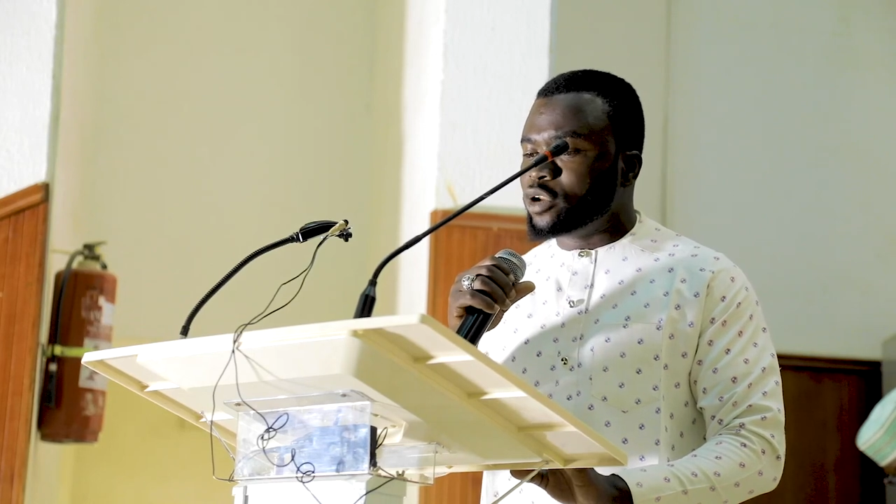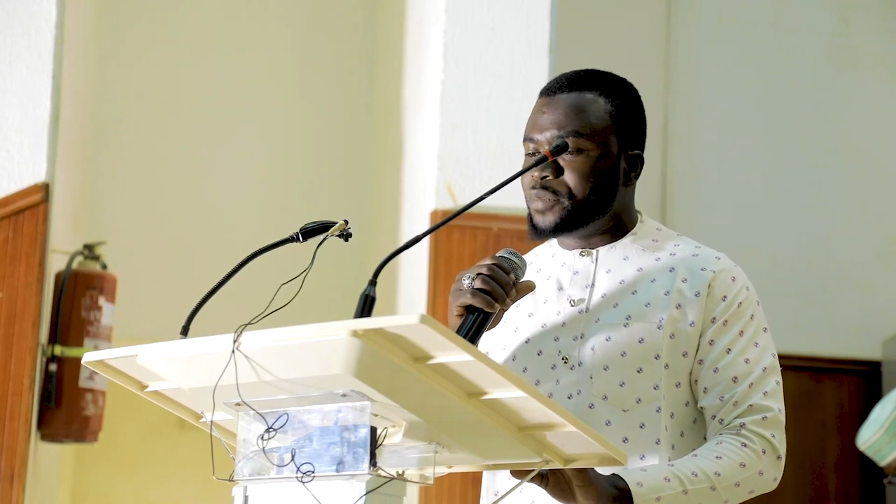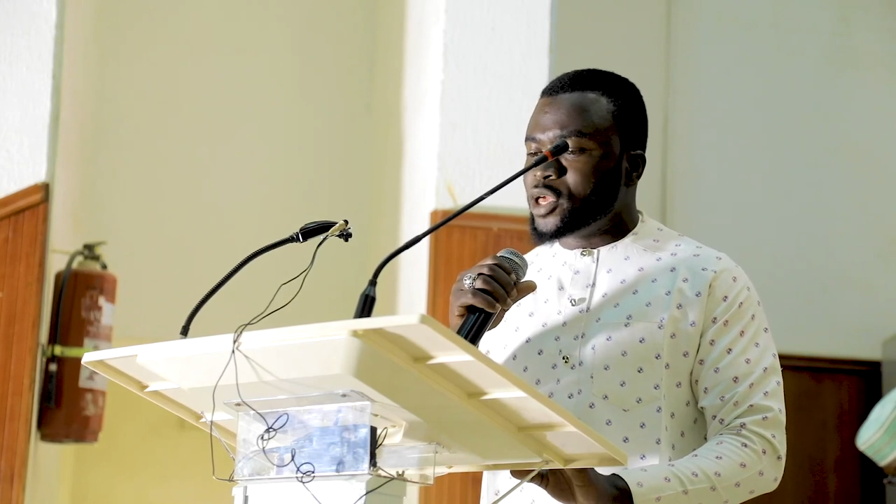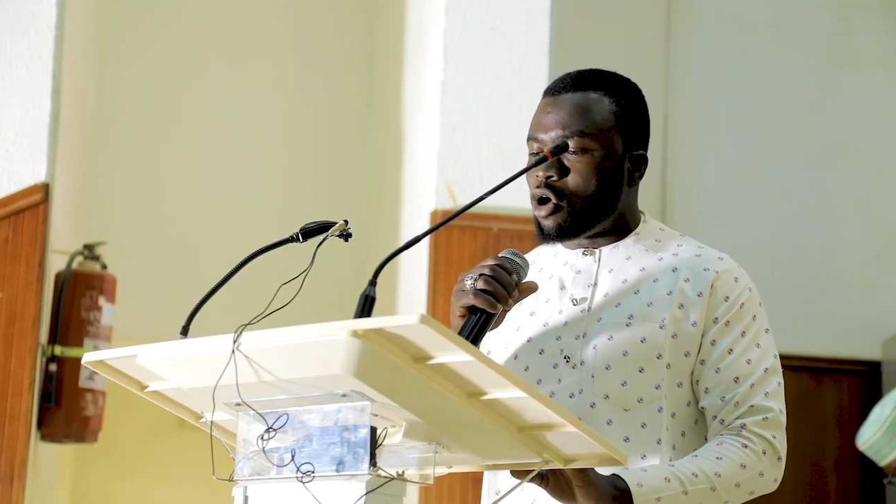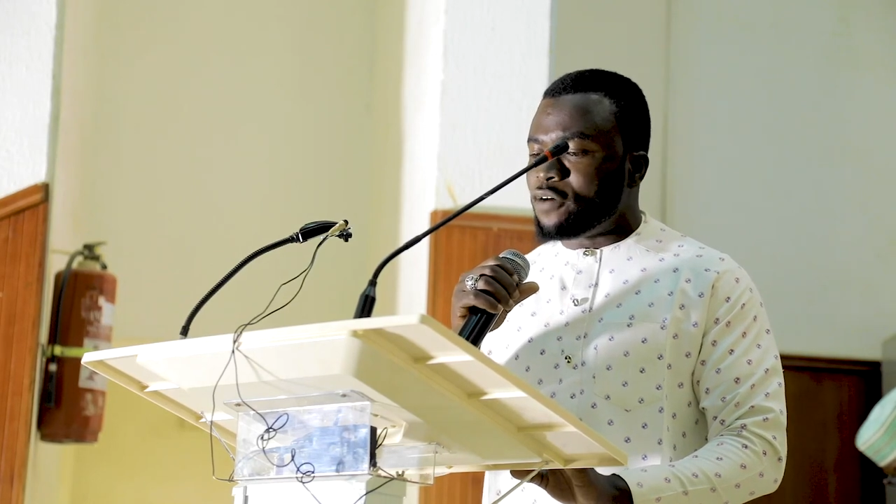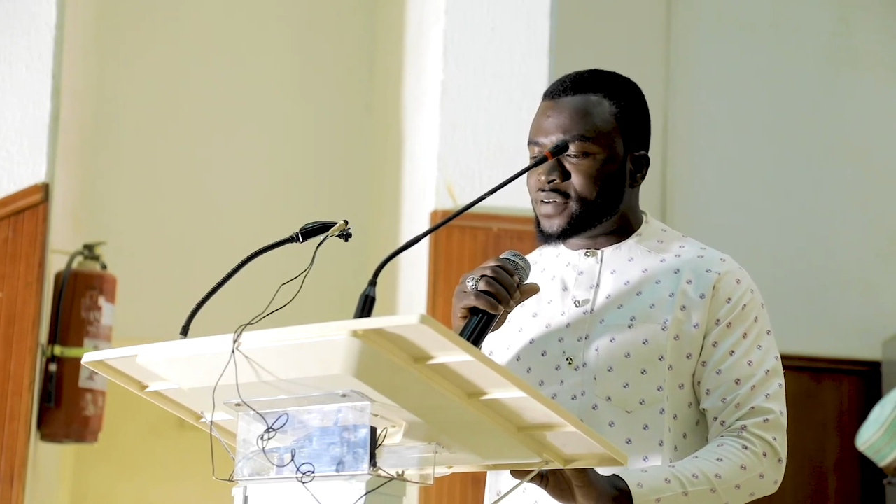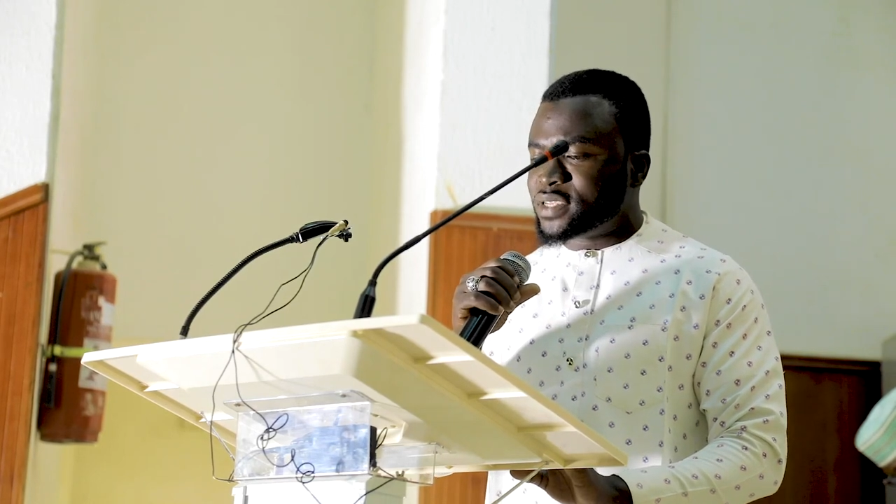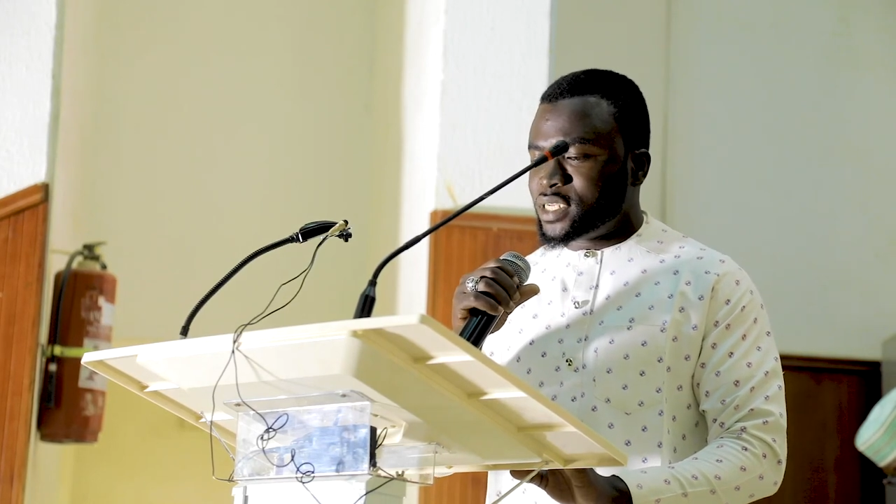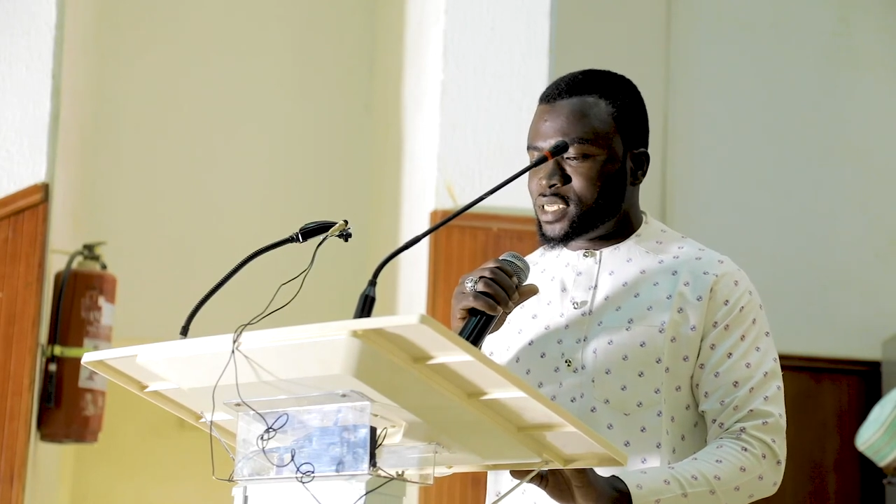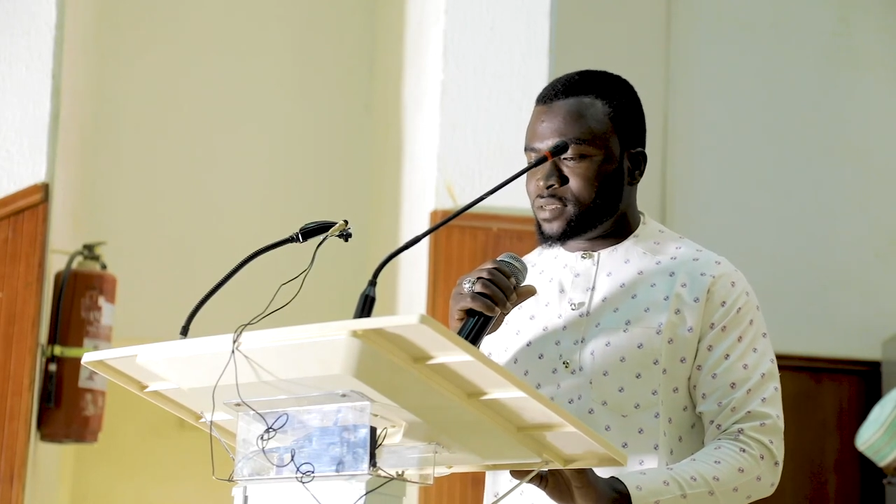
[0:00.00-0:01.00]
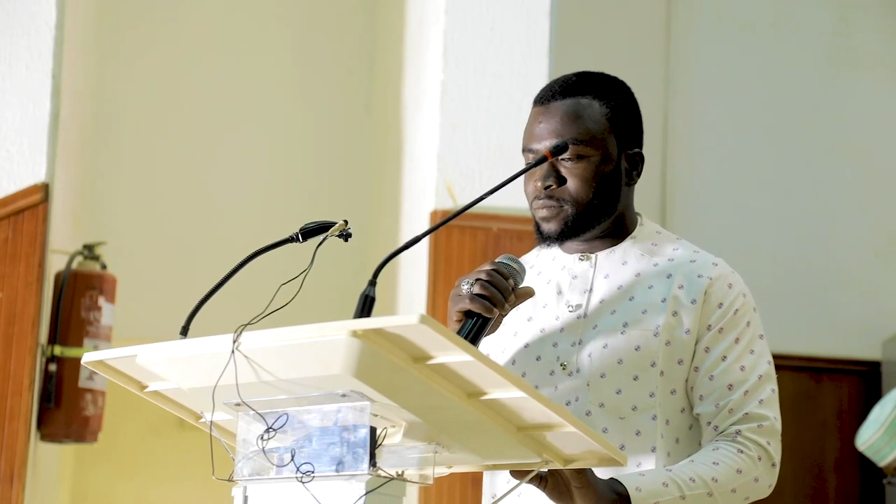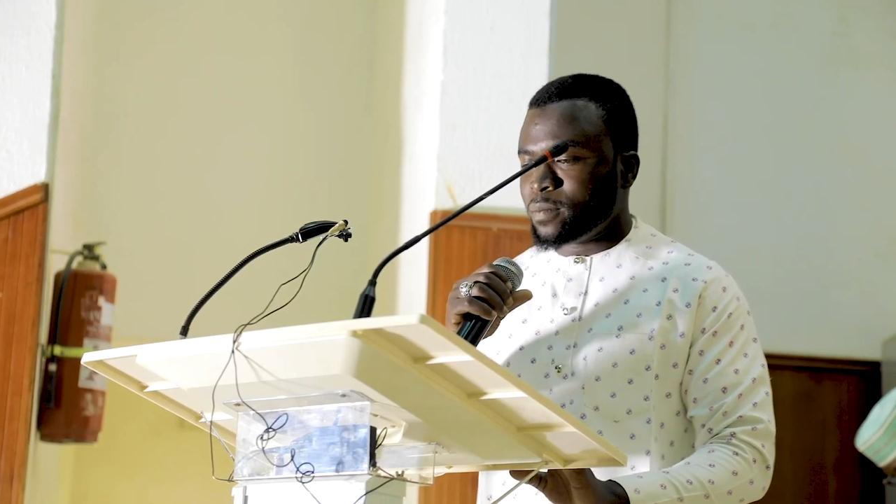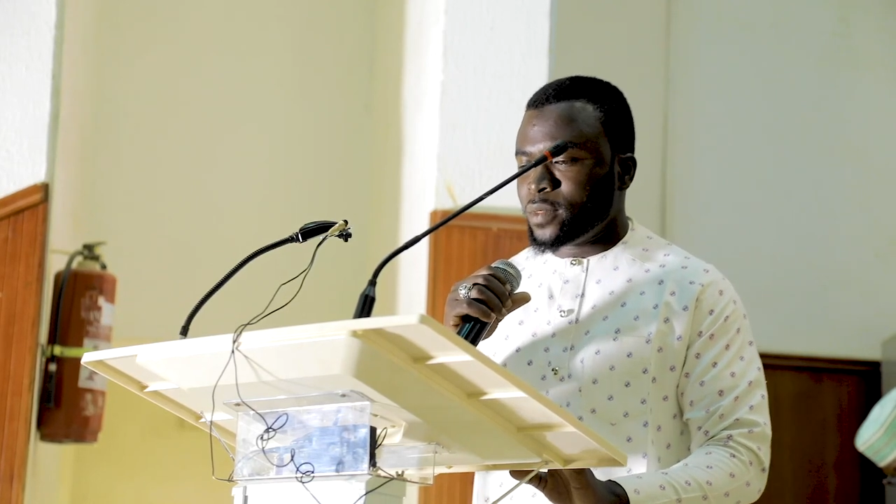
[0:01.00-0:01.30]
would be opposite,